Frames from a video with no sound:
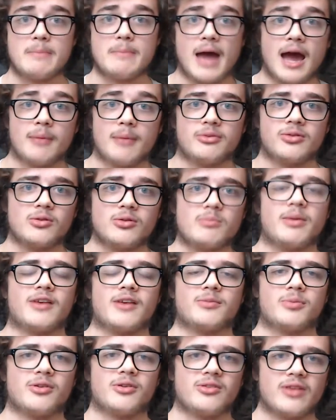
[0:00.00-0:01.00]
absolute best
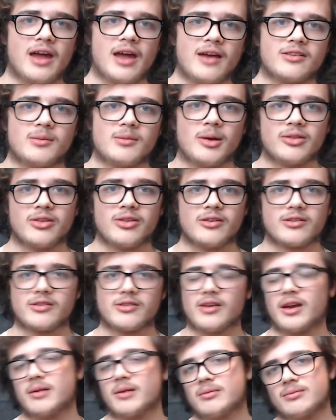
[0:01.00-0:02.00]
person to ask about this
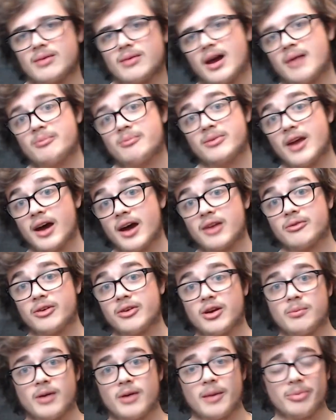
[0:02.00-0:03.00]
because I'm not a very
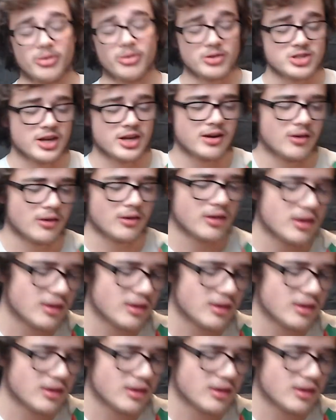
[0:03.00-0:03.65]
popular channel.